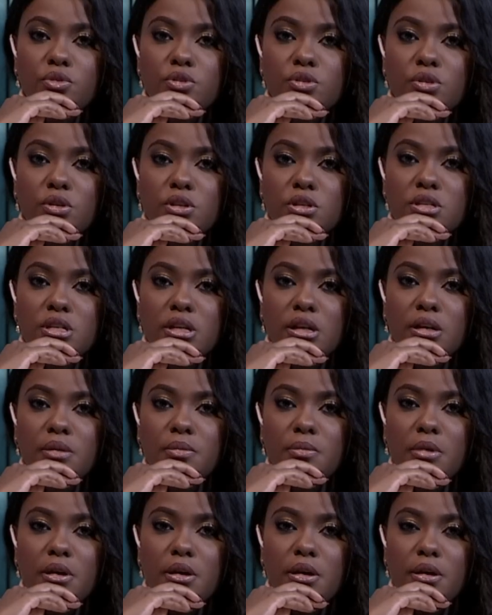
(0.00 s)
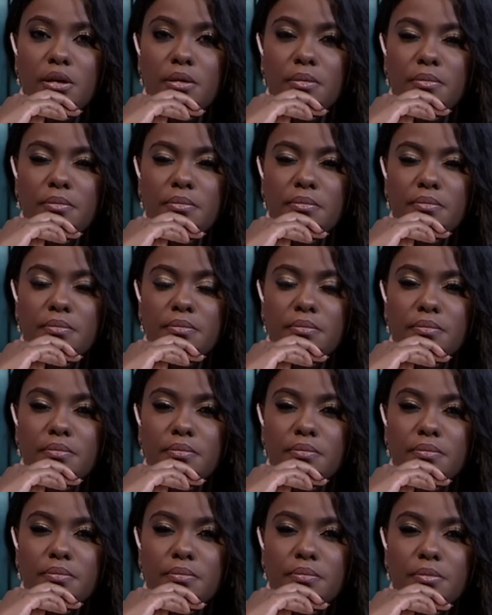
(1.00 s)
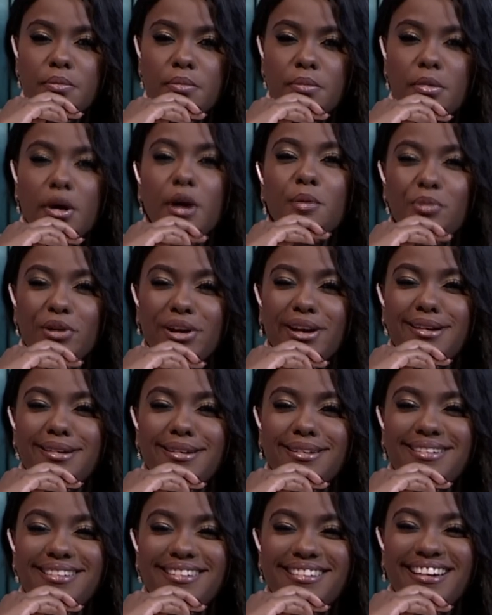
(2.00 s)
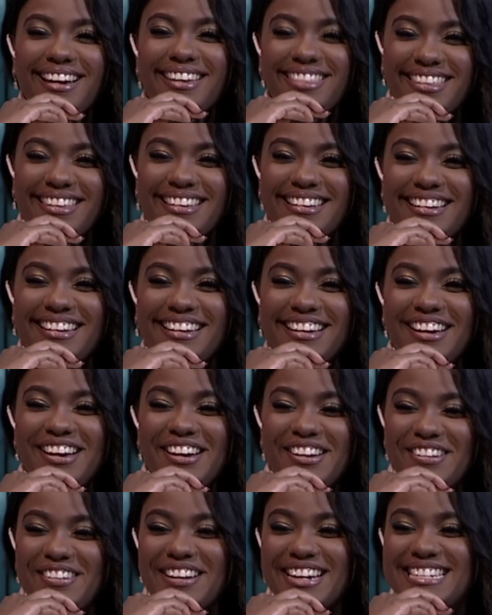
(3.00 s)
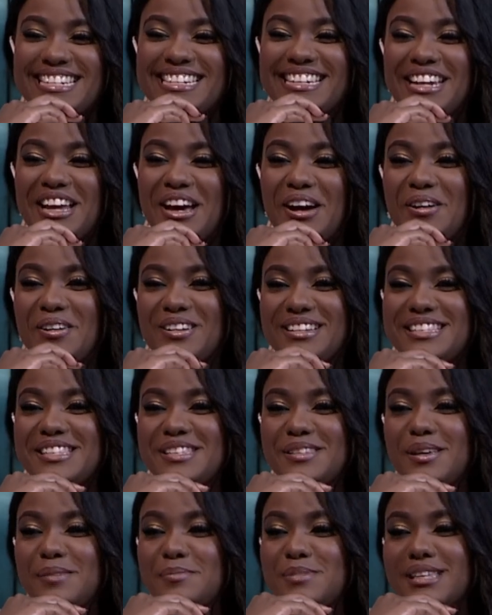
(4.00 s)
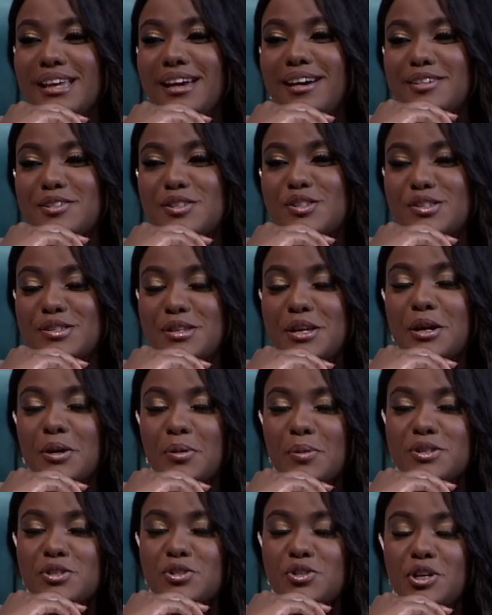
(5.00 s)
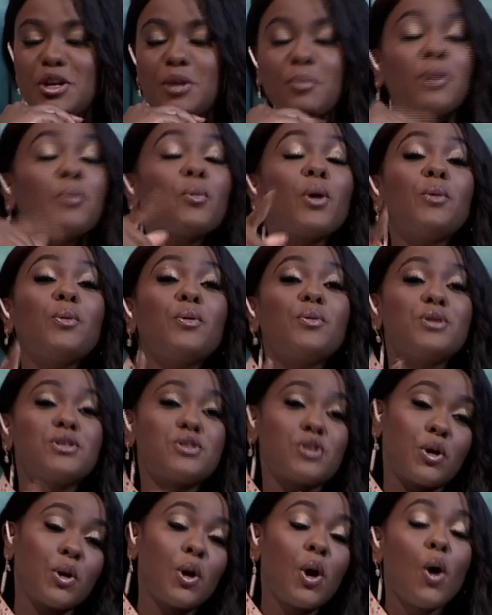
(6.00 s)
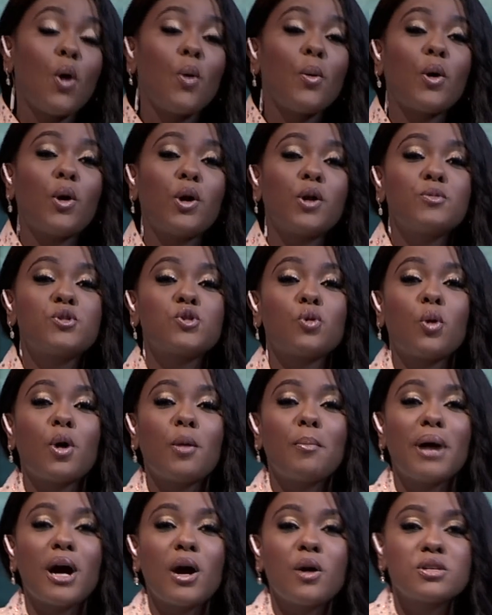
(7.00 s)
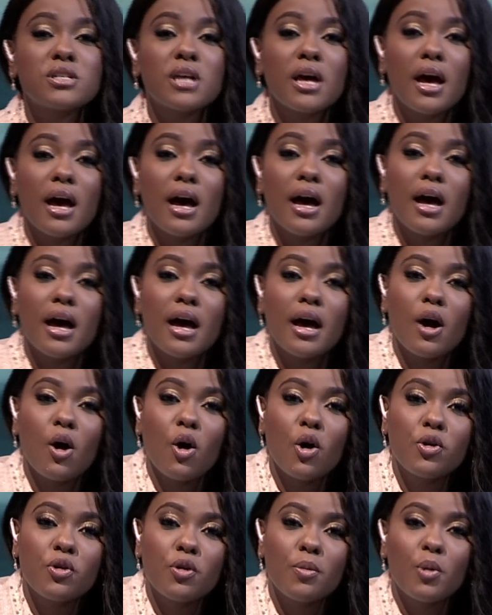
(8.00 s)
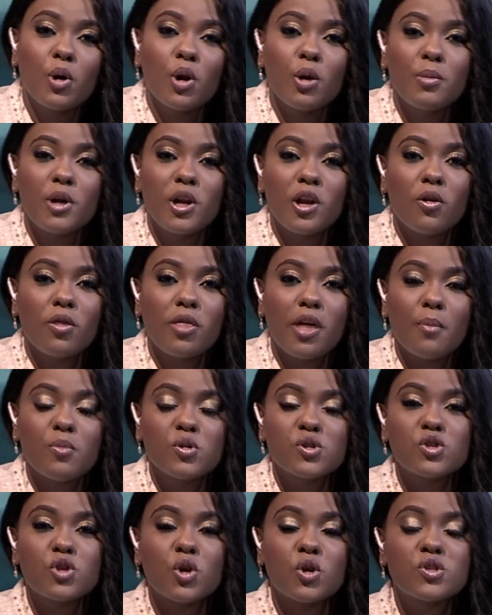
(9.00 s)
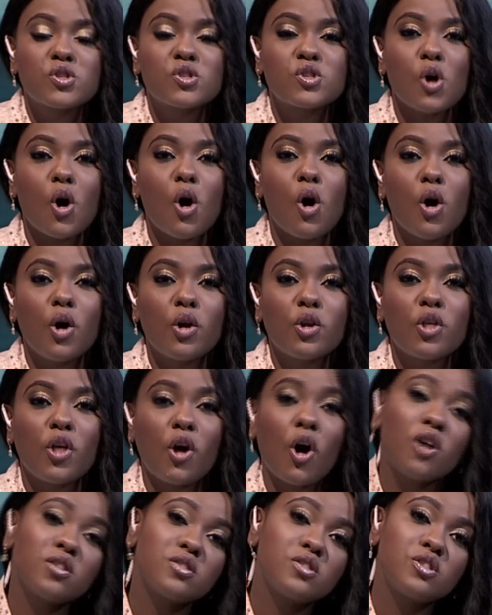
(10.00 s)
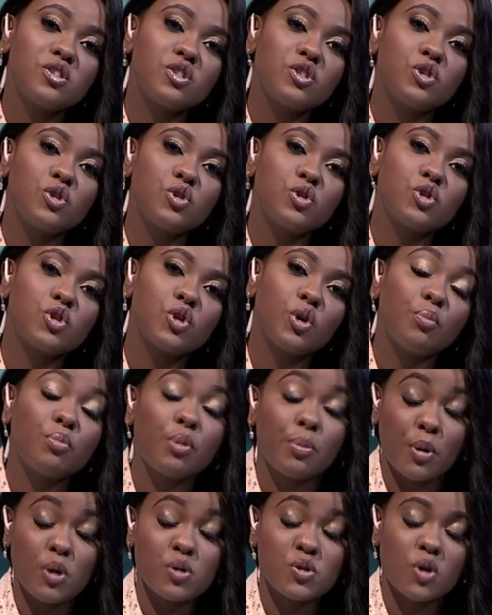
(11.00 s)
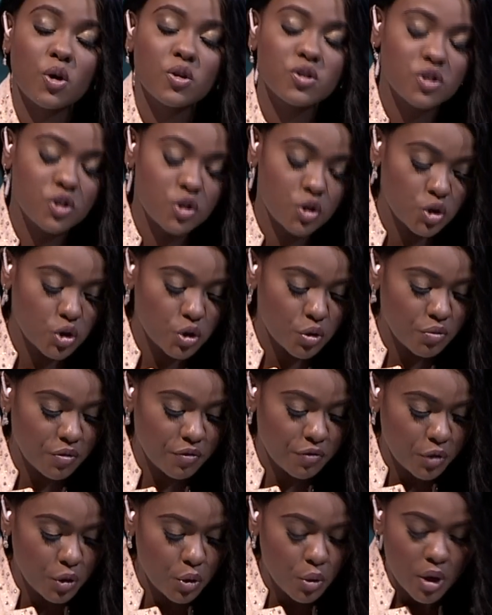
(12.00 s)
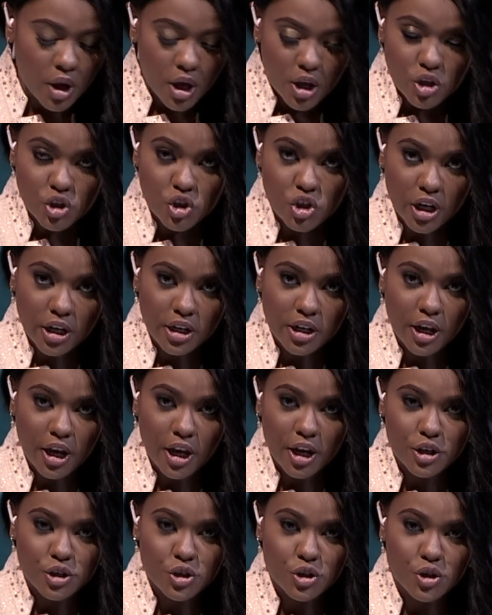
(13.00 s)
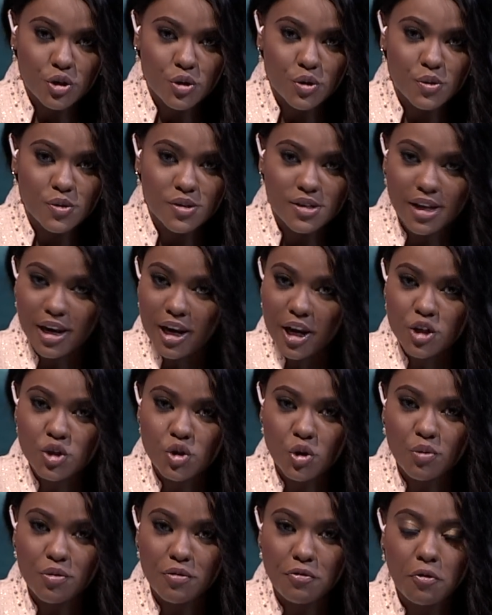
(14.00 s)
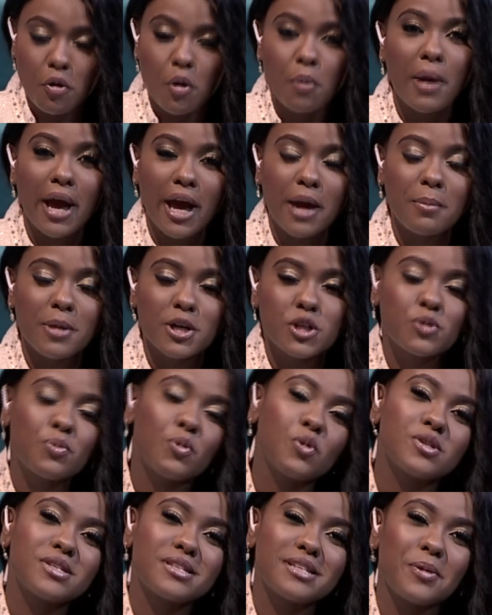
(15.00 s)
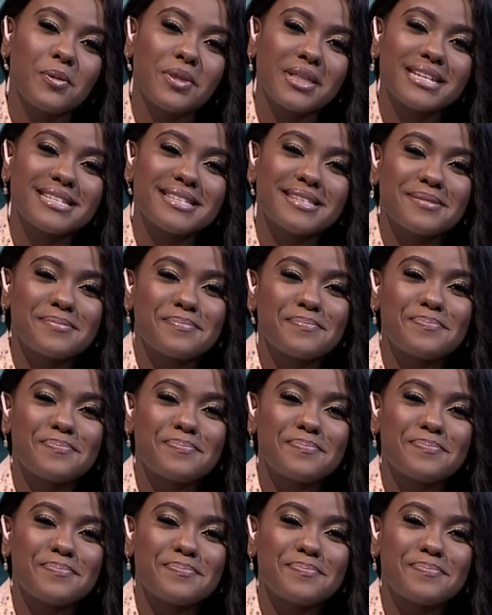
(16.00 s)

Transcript: just going to take a break, I think, right now. It seems I can't sneak a question in. But when we return, we're going to talk about Honorable Millie Odhiambo's thoughts on the constitution, proposed constitution review, gender issues, electoral reform, and much more. Stay with us.